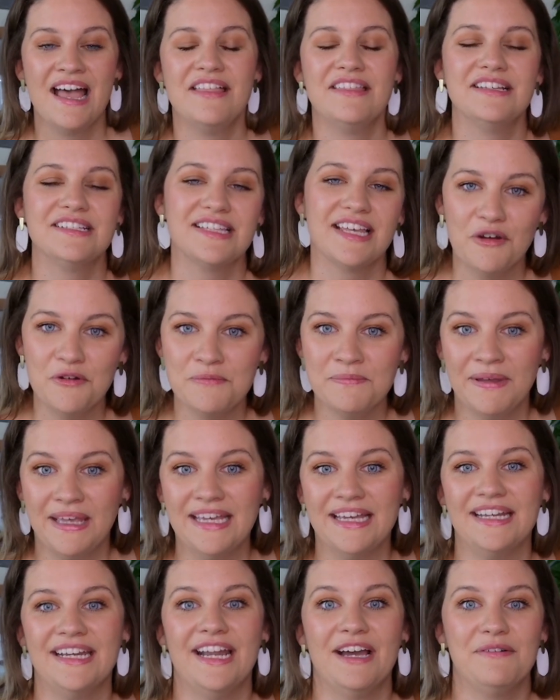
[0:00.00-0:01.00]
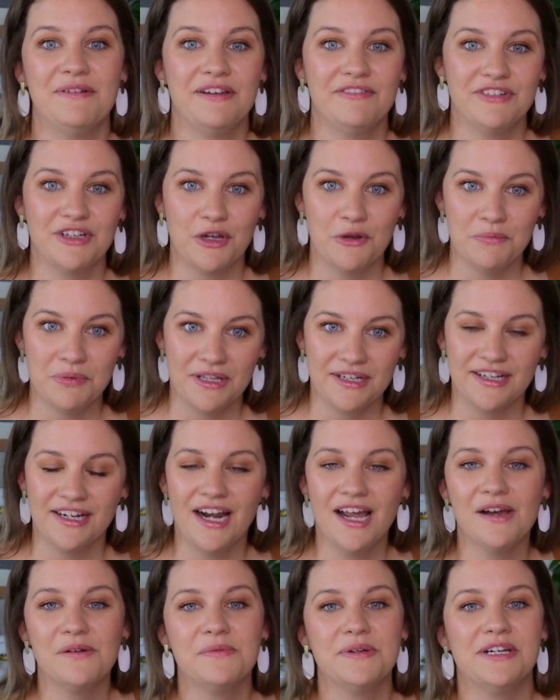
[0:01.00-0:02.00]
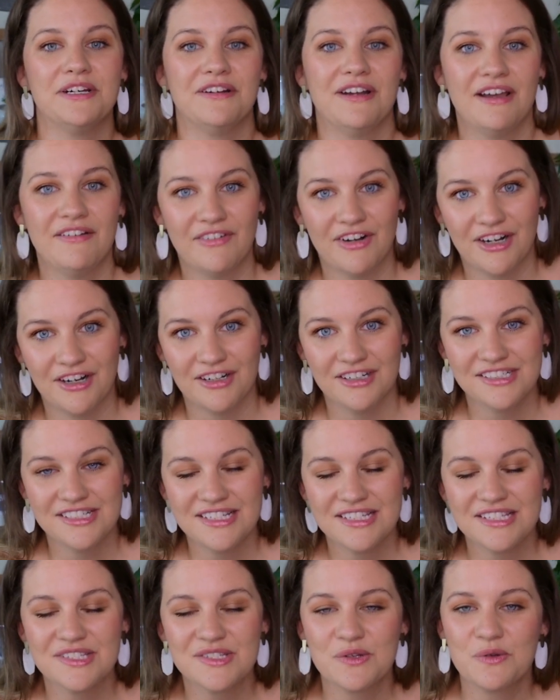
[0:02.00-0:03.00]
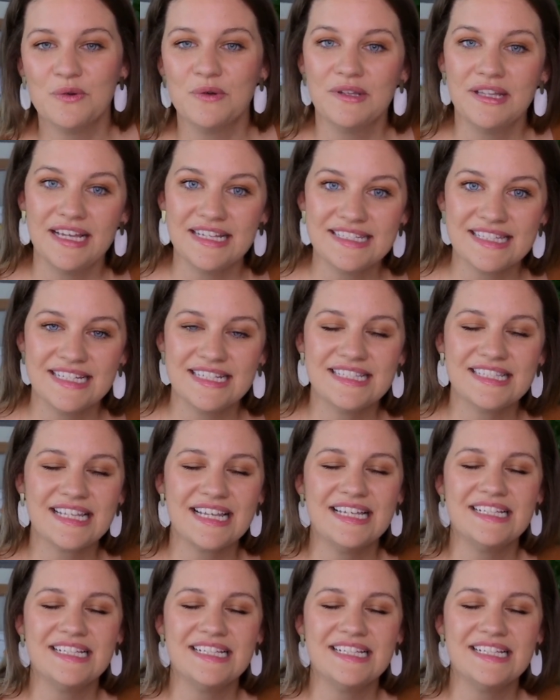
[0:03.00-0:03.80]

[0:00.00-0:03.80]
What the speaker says: And it's, oh man, now we have to go plug it up. We don't have our school lessons.